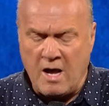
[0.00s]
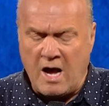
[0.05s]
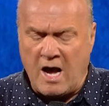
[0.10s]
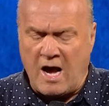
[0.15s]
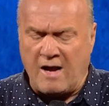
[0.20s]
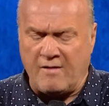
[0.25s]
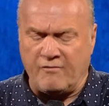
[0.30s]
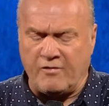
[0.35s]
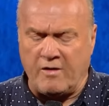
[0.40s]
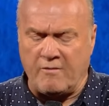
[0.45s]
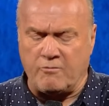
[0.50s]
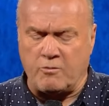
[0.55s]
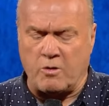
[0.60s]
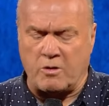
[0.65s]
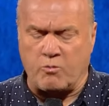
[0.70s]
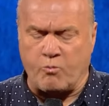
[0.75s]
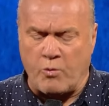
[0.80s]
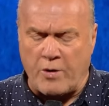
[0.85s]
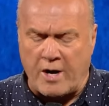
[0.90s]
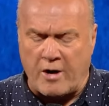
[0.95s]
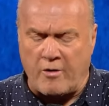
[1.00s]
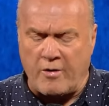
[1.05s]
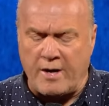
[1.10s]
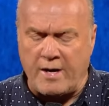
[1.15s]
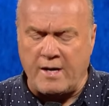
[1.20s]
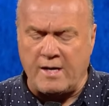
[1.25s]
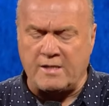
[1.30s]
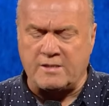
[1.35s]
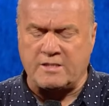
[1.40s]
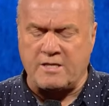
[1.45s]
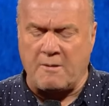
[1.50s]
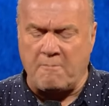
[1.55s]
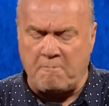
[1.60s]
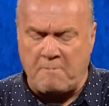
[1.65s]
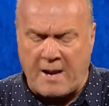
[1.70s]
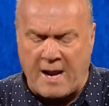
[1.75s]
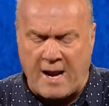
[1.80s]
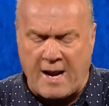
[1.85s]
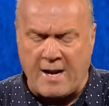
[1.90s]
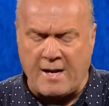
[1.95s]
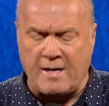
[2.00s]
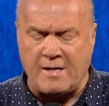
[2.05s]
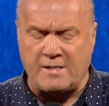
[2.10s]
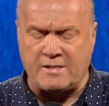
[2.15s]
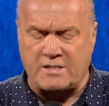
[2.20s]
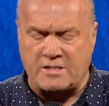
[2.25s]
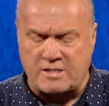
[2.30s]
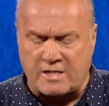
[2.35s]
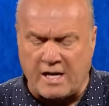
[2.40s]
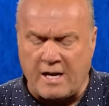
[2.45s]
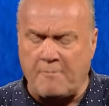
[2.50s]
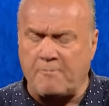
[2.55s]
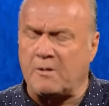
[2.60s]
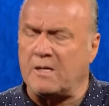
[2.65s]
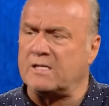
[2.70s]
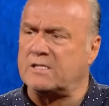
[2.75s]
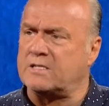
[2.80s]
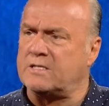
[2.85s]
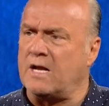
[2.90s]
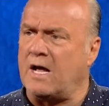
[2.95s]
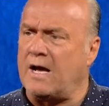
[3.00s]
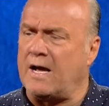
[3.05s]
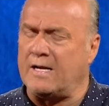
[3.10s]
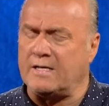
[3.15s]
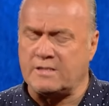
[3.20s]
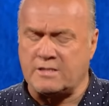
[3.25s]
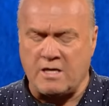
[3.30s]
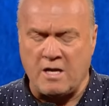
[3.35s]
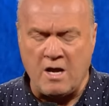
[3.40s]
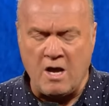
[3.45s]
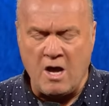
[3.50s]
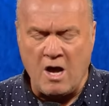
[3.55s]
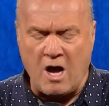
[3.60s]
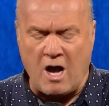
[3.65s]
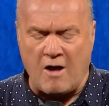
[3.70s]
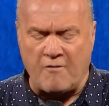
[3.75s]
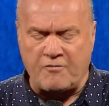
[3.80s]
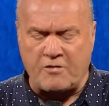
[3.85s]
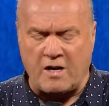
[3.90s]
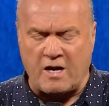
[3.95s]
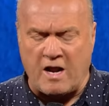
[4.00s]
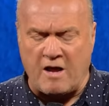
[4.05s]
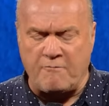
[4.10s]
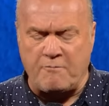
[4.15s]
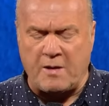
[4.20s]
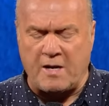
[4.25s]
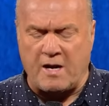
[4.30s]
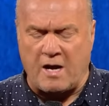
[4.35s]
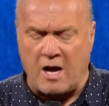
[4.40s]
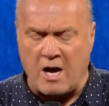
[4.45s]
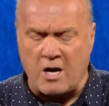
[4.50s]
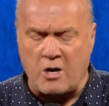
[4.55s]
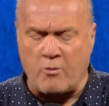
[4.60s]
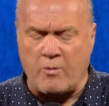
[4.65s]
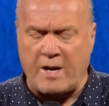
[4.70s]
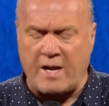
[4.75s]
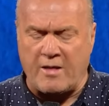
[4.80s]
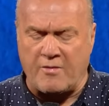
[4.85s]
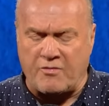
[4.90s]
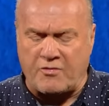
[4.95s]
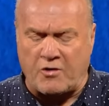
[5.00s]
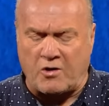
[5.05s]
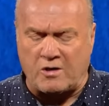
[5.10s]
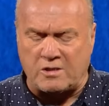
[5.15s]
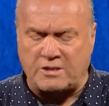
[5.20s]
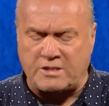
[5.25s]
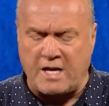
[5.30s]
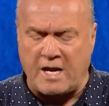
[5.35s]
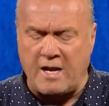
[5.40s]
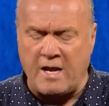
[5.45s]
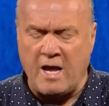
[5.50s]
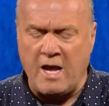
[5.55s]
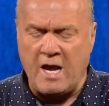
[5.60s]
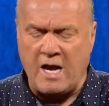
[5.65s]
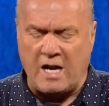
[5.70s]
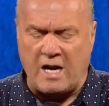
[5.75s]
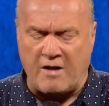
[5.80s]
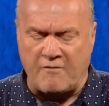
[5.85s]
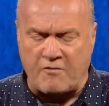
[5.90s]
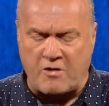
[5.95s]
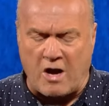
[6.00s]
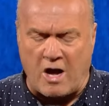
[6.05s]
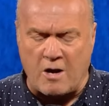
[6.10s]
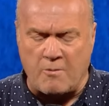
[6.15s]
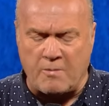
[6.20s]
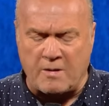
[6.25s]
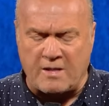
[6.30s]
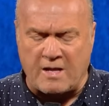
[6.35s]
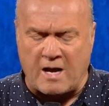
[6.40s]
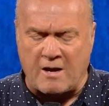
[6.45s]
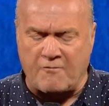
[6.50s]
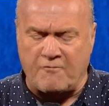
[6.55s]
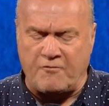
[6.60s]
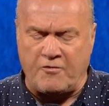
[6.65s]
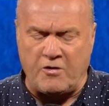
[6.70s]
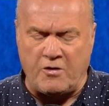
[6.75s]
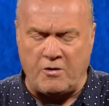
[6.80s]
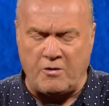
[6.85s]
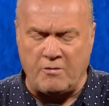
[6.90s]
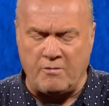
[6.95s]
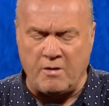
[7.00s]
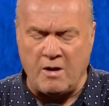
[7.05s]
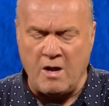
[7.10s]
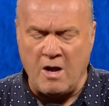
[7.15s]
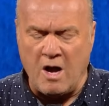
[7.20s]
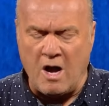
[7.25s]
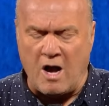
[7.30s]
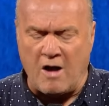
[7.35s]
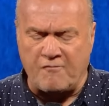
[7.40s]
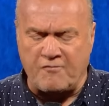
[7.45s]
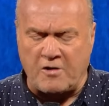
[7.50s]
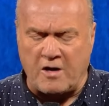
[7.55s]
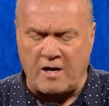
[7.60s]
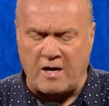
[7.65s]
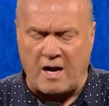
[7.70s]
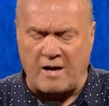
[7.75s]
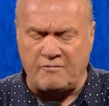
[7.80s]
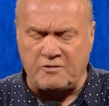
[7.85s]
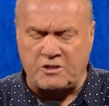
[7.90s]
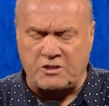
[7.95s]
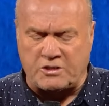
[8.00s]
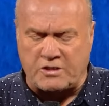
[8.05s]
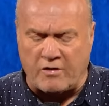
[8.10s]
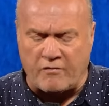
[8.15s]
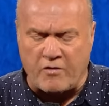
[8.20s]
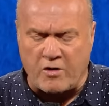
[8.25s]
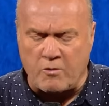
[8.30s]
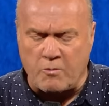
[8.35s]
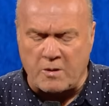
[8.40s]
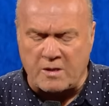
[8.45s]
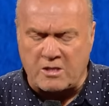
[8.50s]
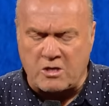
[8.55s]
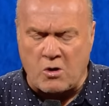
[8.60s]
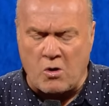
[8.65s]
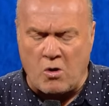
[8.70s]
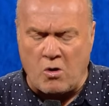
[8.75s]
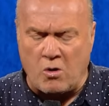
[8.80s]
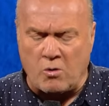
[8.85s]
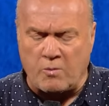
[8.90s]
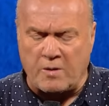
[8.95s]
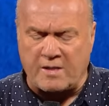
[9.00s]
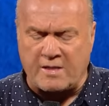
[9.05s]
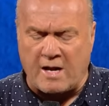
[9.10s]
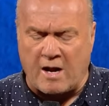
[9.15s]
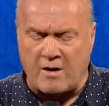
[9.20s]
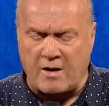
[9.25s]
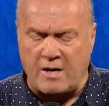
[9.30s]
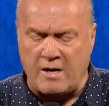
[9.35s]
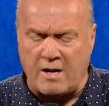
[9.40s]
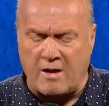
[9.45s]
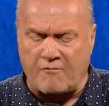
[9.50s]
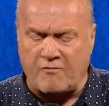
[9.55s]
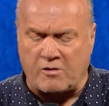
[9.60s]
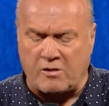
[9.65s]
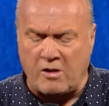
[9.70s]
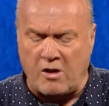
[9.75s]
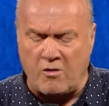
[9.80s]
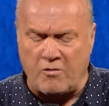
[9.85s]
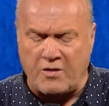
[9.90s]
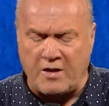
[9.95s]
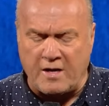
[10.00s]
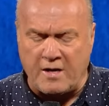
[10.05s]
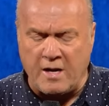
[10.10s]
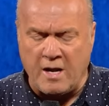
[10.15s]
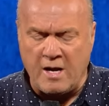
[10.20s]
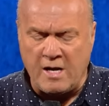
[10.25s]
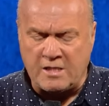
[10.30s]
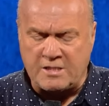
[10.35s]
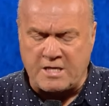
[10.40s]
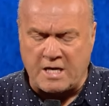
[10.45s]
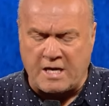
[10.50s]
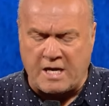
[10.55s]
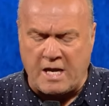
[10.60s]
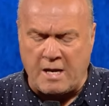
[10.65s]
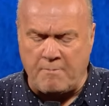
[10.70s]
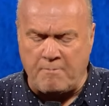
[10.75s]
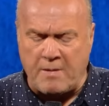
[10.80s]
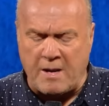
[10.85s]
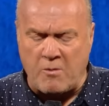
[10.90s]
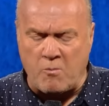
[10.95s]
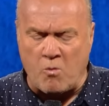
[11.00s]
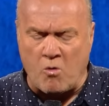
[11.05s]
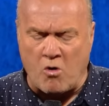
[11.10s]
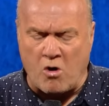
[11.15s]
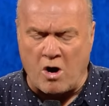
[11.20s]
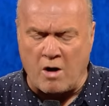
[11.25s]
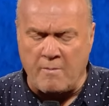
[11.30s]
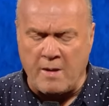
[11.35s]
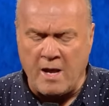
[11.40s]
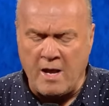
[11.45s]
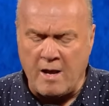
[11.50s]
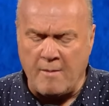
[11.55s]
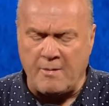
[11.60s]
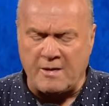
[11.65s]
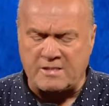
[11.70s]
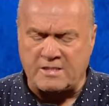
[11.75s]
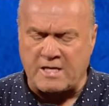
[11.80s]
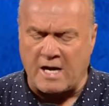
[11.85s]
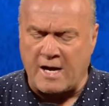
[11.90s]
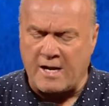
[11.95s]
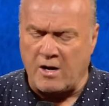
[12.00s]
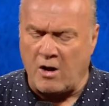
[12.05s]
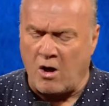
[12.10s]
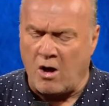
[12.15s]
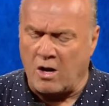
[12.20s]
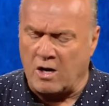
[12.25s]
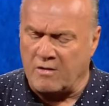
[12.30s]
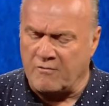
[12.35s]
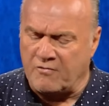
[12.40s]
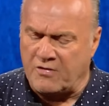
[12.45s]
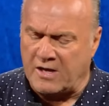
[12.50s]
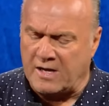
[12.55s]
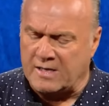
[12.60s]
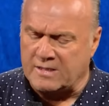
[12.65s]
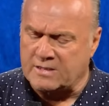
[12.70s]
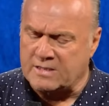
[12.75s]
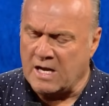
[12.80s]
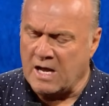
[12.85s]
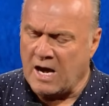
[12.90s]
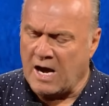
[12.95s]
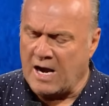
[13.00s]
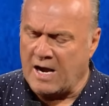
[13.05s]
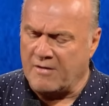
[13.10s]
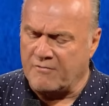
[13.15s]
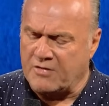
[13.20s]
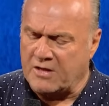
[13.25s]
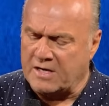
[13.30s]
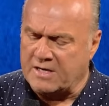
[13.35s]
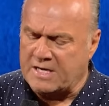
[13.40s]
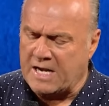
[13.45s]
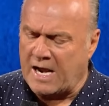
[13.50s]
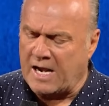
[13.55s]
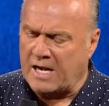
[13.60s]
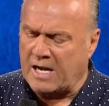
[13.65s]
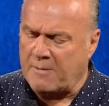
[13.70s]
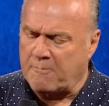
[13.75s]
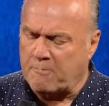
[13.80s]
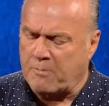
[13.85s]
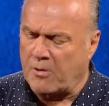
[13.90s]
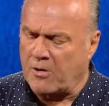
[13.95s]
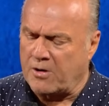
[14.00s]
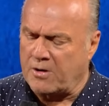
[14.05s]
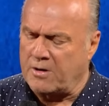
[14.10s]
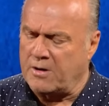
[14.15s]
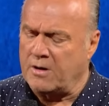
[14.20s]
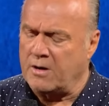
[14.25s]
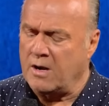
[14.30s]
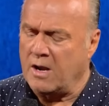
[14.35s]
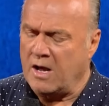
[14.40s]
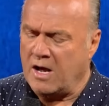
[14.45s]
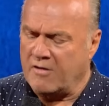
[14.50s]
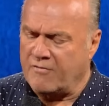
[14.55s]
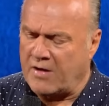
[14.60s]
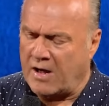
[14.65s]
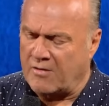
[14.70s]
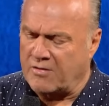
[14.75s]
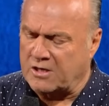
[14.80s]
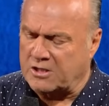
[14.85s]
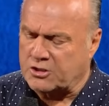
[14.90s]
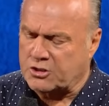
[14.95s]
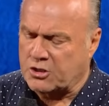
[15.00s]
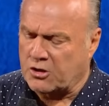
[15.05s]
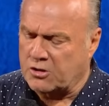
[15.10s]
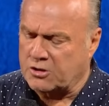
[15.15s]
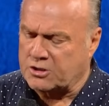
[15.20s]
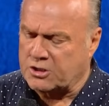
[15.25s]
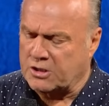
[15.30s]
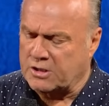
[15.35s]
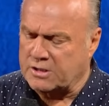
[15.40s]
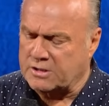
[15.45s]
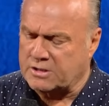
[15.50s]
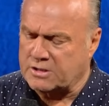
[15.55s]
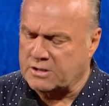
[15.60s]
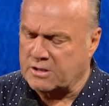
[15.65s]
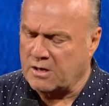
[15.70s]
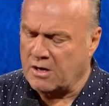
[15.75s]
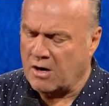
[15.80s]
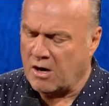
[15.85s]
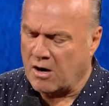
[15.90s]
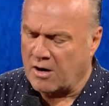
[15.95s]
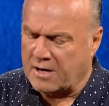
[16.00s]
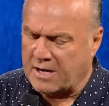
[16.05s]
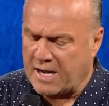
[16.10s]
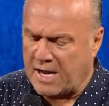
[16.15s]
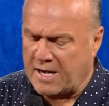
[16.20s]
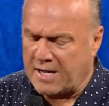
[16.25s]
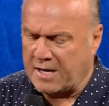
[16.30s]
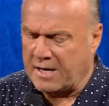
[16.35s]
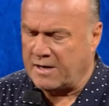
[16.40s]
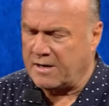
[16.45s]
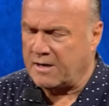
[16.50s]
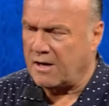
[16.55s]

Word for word: I've lived with weariness and pain and sleepless nights. Often I've been hungry and thirsty, and I've gone without food. Often I've shivered with cold without enough clothing to keep me warm. And beside all of this, I have the daily burden of how the churches are getting